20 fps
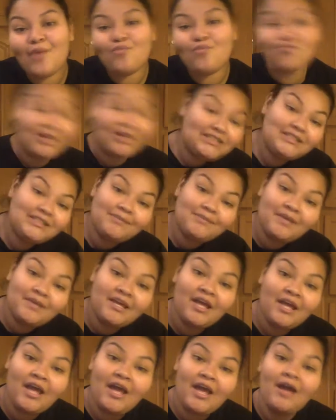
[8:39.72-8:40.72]

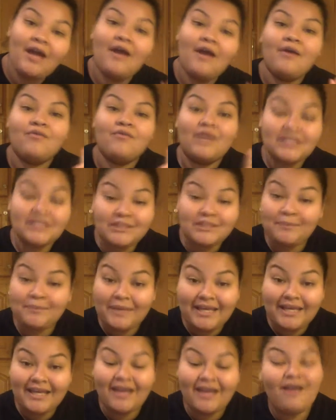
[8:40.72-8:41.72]
recipe
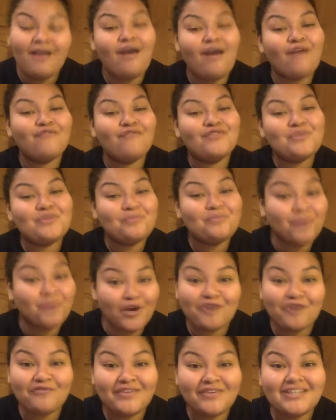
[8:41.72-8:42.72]
for the
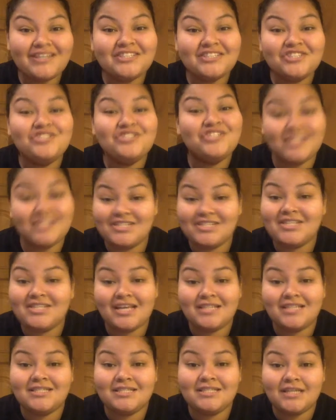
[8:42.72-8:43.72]
perfect cheese
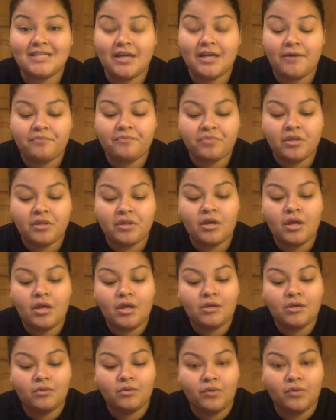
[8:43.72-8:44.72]
quesadilla
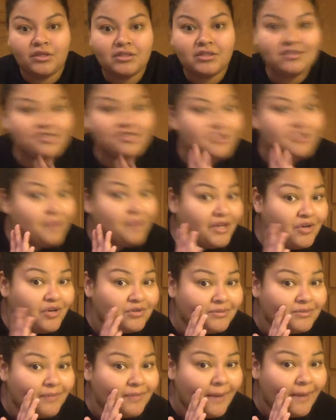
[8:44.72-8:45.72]
with
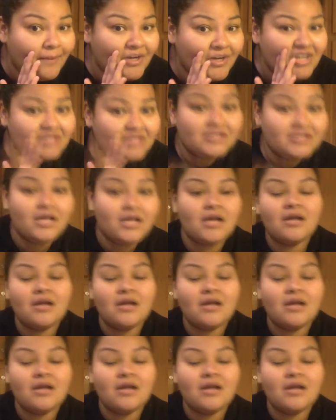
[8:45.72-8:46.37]
tomatoes and peppers.